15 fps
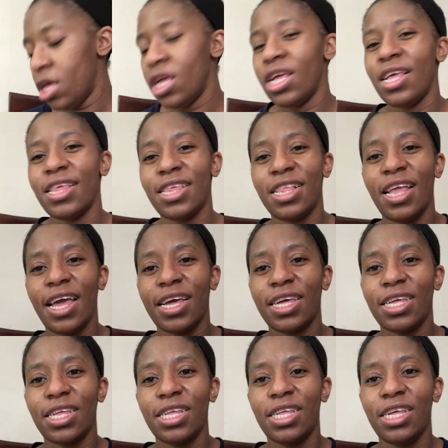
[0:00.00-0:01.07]
his
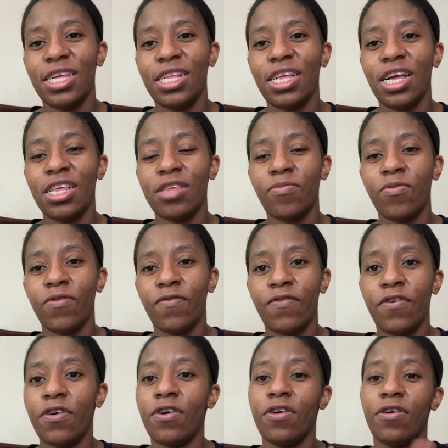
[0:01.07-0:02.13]
neck, he does
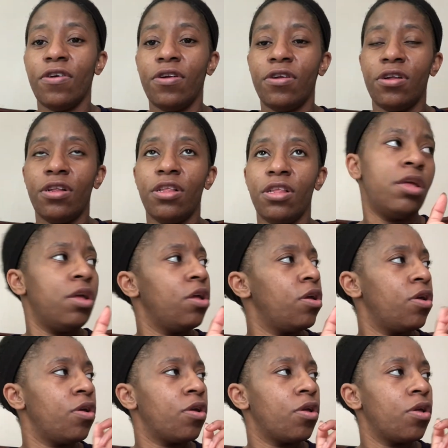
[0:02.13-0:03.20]
prefer
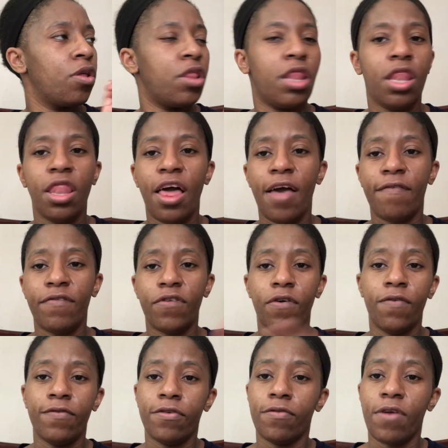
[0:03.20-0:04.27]
left
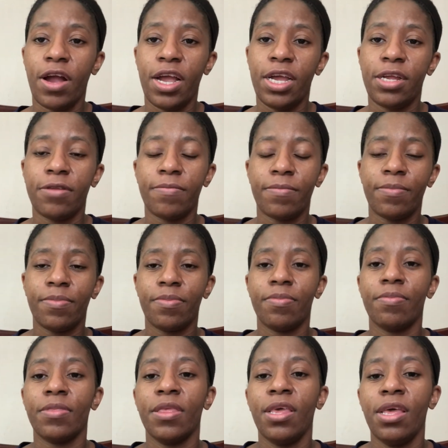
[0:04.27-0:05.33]
over right.
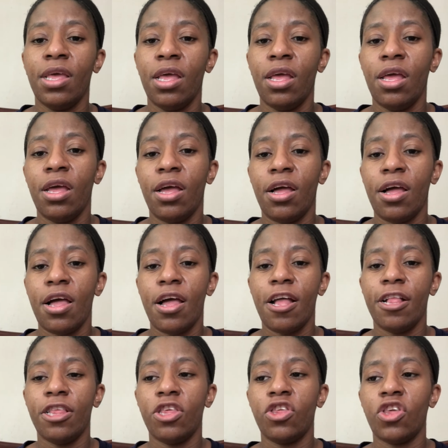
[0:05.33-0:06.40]

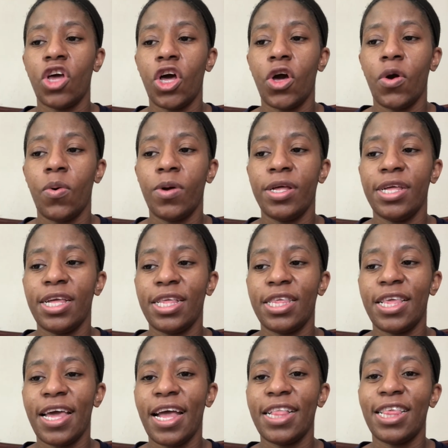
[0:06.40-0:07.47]
And so his
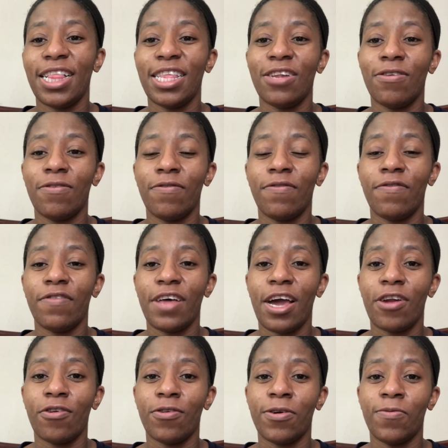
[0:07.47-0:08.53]
head's a little
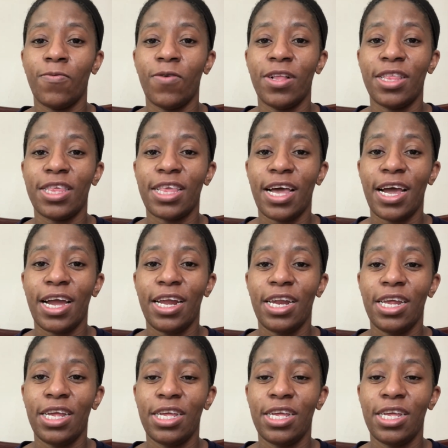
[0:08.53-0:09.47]
flatter on one side